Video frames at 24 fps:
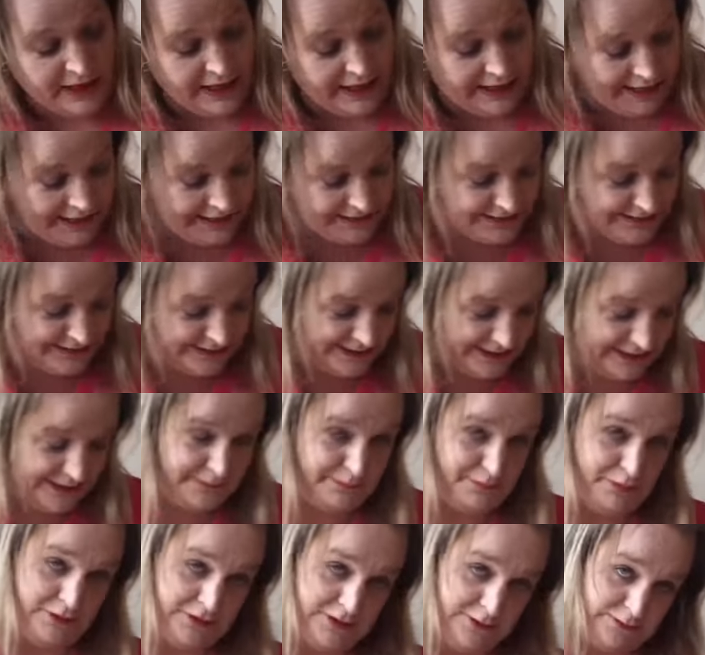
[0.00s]
I did
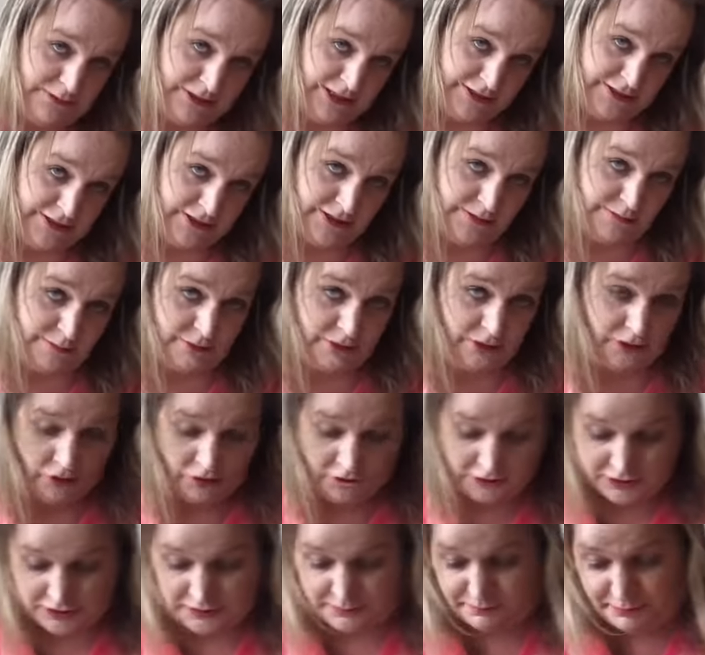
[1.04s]
put the potatoes in the
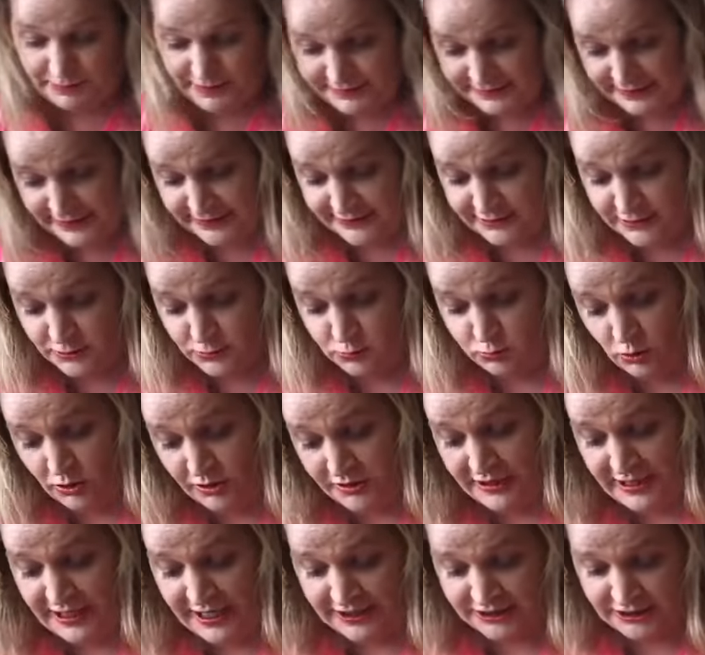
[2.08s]
clock. The potatoes
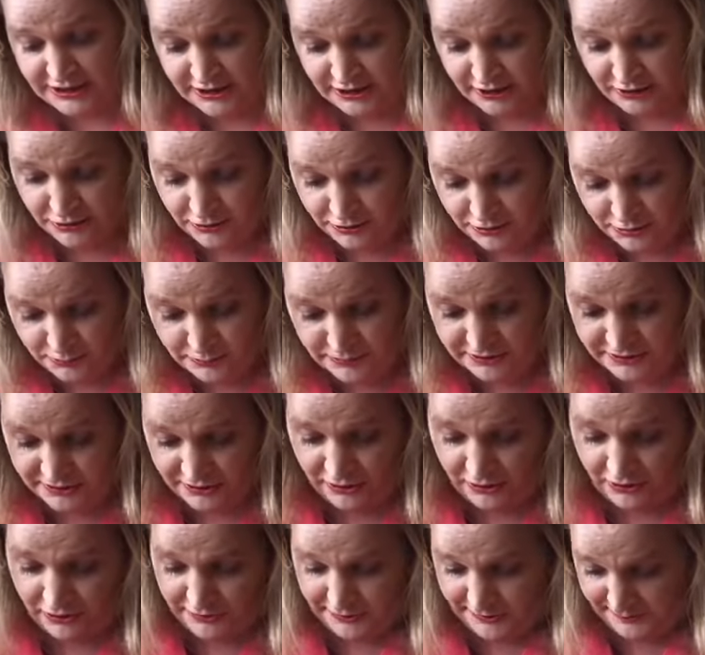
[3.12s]
weren't actually included with the
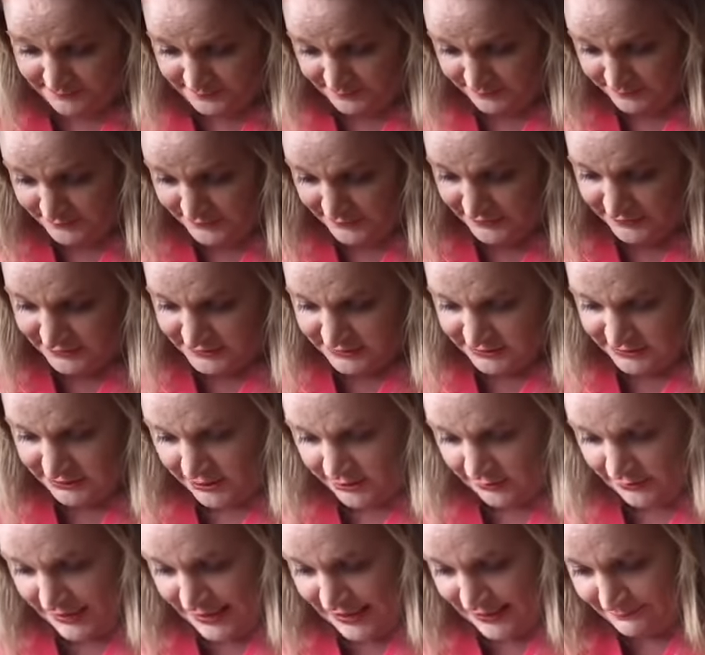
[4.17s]
clock.
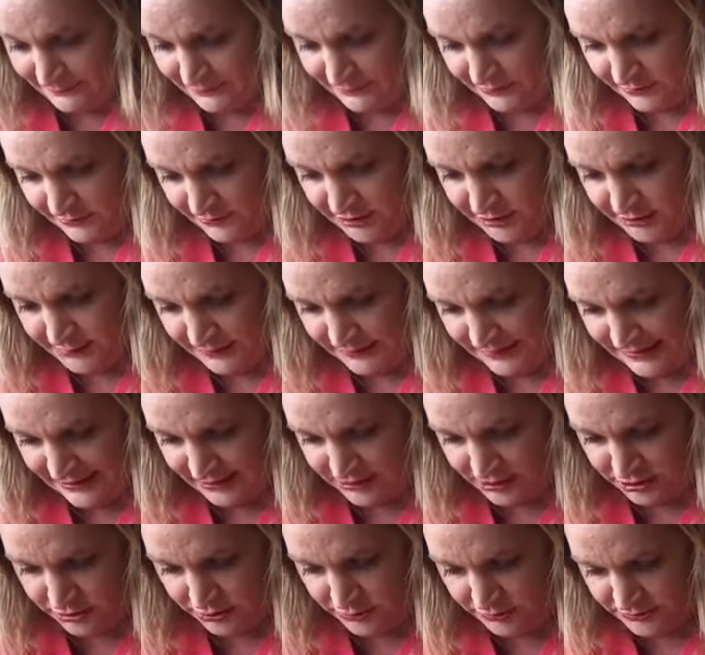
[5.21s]
So, and we've got some
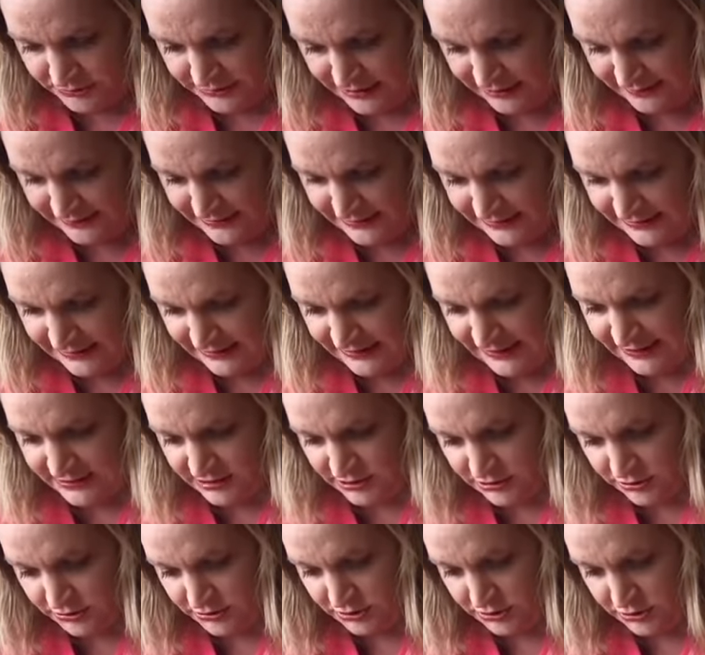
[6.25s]
electrodes. Now, these
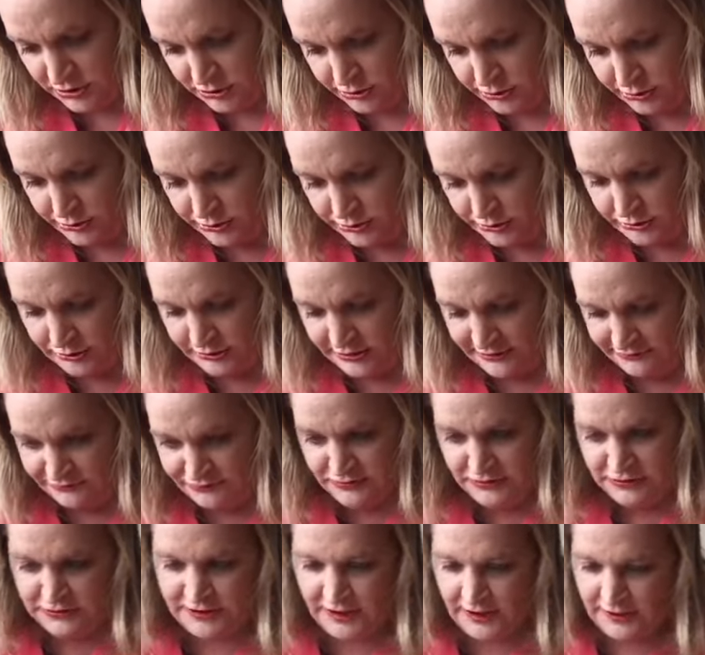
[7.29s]
electrodes are two
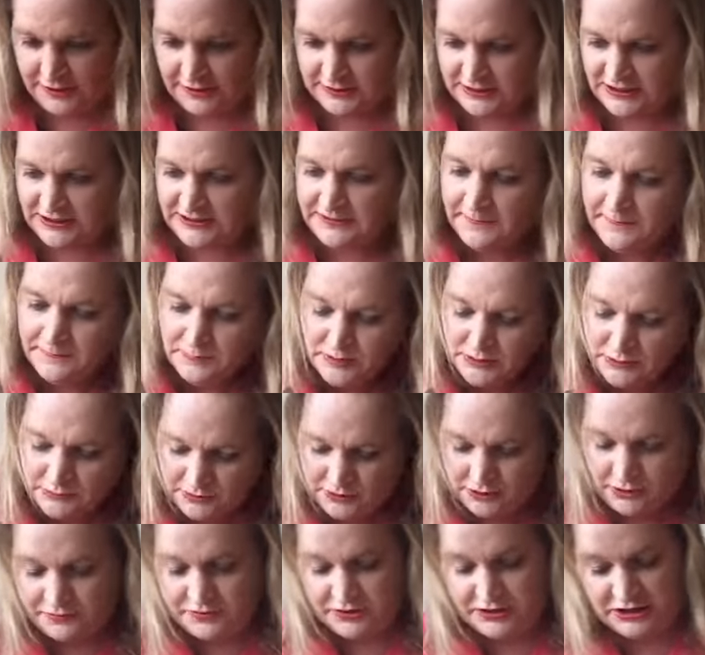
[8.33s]
different colours. This
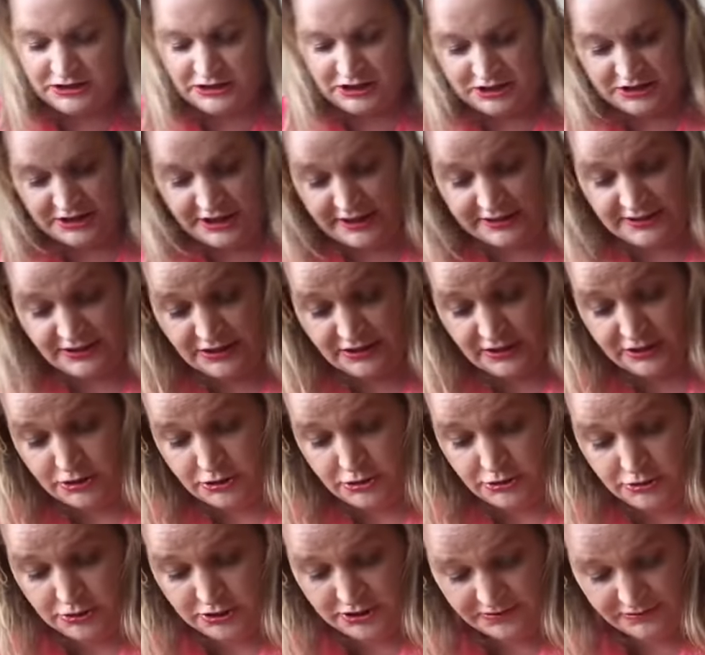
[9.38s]
obviously suggests they're
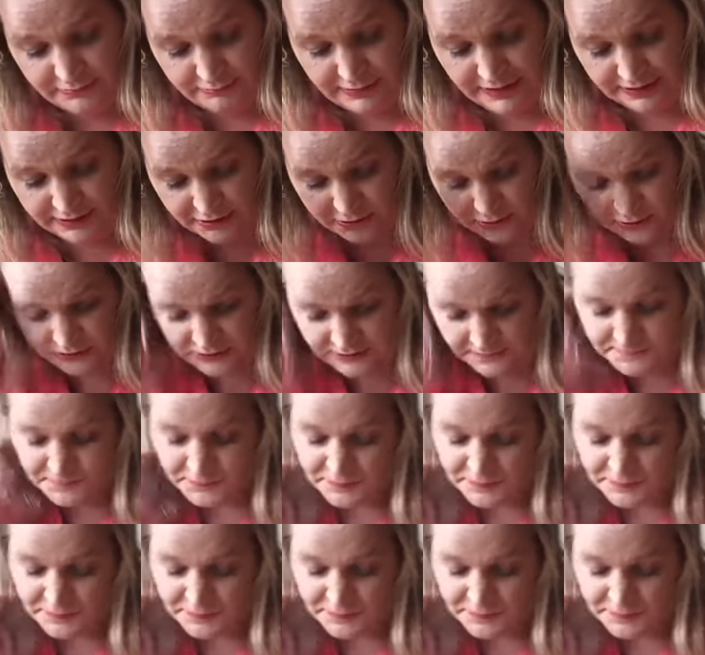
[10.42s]
two different metals.